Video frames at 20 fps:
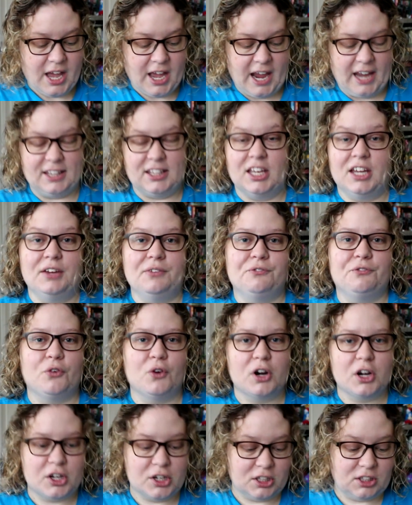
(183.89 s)
And then
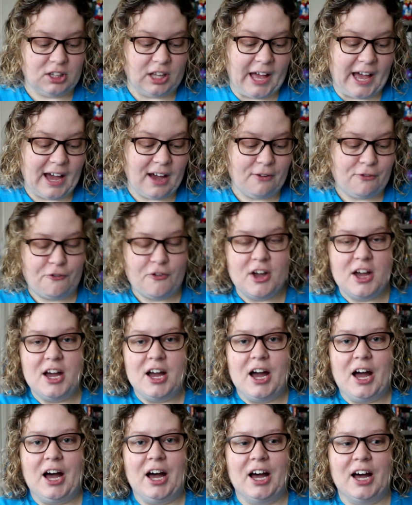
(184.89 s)
for a good laugh,
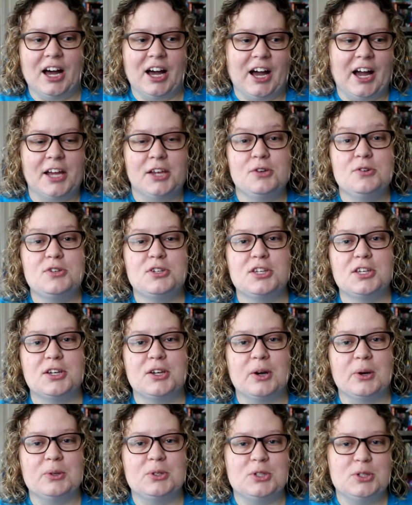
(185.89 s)
I usually
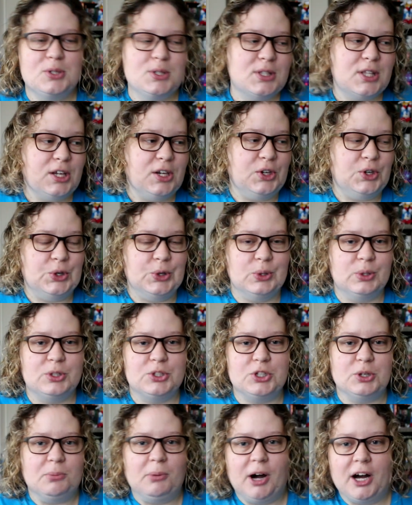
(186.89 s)
go to the new
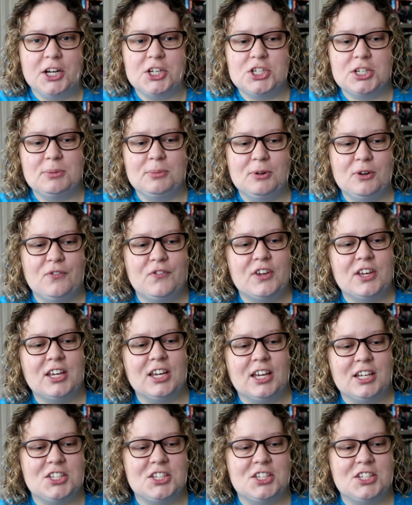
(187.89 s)
Jumanji movie.